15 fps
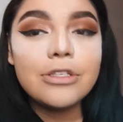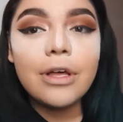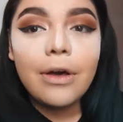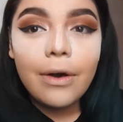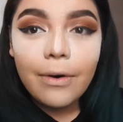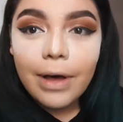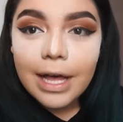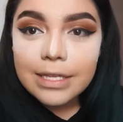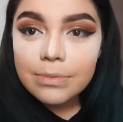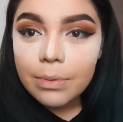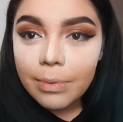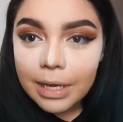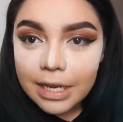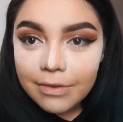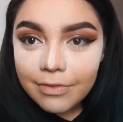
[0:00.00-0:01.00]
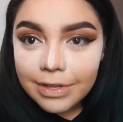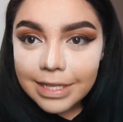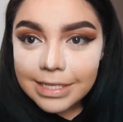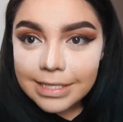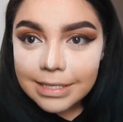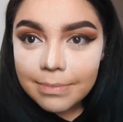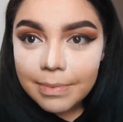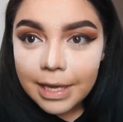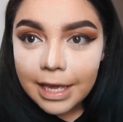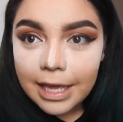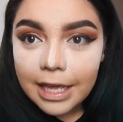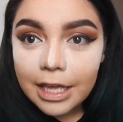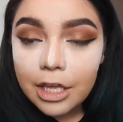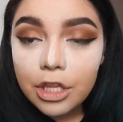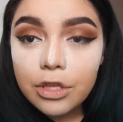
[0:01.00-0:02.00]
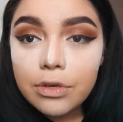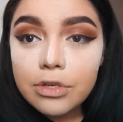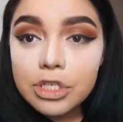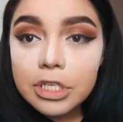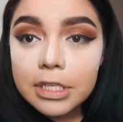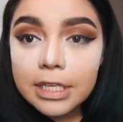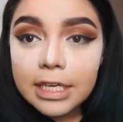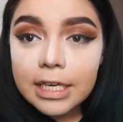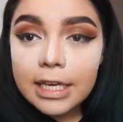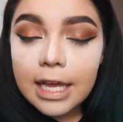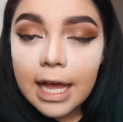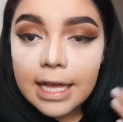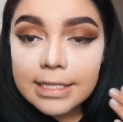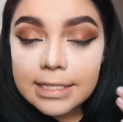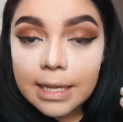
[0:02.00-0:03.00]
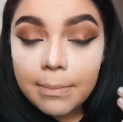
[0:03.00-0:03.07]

So as we're waiting for this to bake, usually as